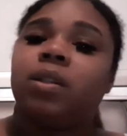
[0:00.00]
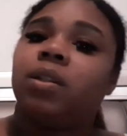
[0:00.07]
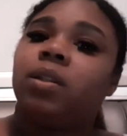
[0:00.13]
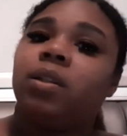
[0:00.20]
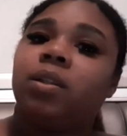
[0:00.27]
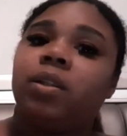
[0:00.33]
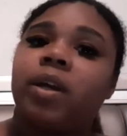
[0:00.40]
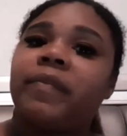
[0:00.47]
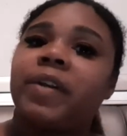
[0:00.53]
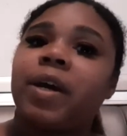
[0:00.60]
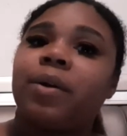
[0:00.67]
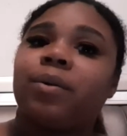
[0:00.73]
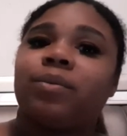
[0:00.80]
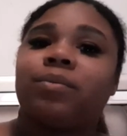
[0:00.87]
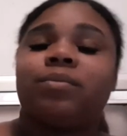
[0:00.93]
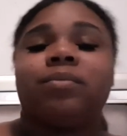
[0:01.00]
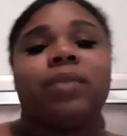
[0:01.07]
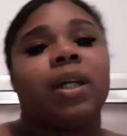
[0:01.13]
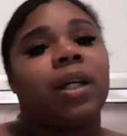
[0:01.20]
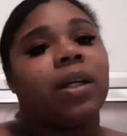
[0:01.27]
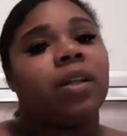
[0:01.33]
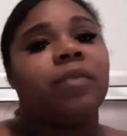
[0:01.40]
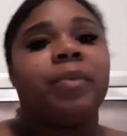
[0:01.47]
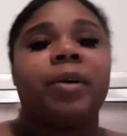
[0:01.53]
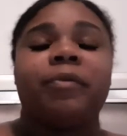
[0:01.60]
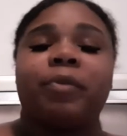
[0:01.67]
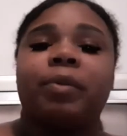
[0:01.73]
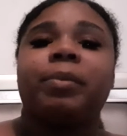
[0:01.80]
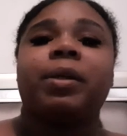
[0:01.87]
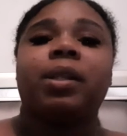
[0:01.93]
you never know. It could have been
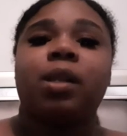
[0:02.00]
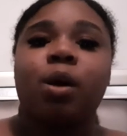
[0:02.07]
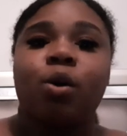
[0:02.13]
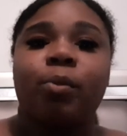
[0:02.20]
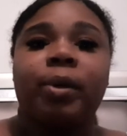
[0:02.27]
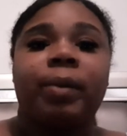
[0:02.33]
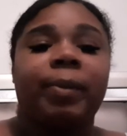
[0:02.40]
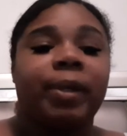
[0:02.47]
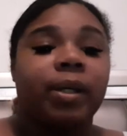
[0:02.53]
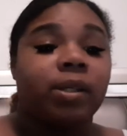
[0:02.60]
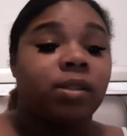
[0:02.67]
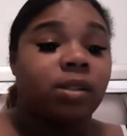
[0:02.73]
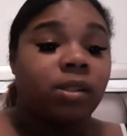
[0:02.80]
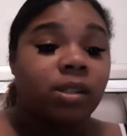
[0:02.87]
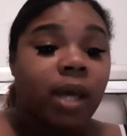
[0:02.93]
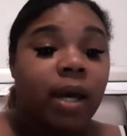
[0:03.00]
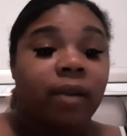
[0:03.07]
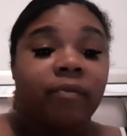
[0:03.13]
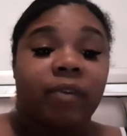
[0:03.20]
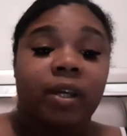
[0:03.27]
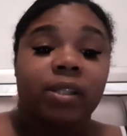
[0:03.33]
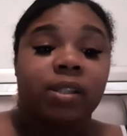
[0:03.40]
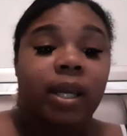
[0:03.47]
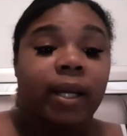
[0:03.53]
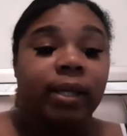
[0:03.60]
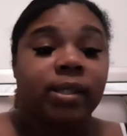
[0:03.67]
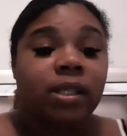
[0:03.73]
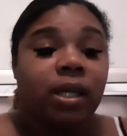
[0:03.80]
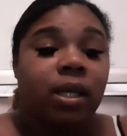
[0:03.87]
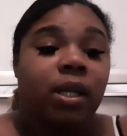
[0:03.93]
from the Clomid, because the side effects, like I
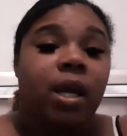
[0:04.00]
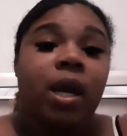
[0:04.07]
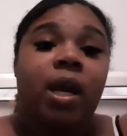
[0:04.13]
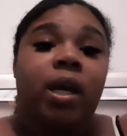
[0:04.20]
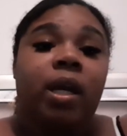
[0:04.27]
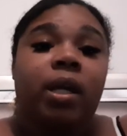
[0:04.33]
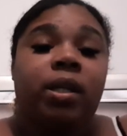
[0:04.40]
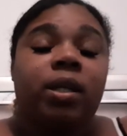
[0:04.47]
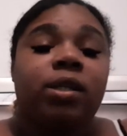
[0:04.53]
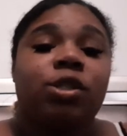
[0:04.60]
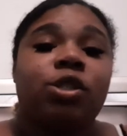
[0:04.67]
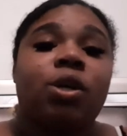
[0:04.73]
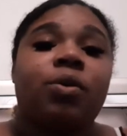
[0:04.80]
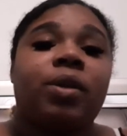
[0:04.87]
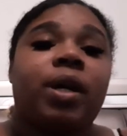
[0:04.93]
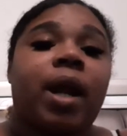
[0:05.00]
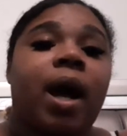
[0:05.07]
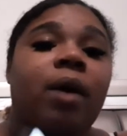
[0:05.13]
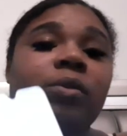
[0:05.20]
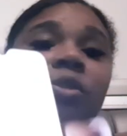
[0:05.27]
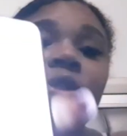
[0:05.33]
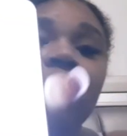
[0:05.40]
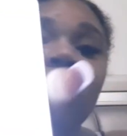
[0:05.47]
said, it does show that. I'll show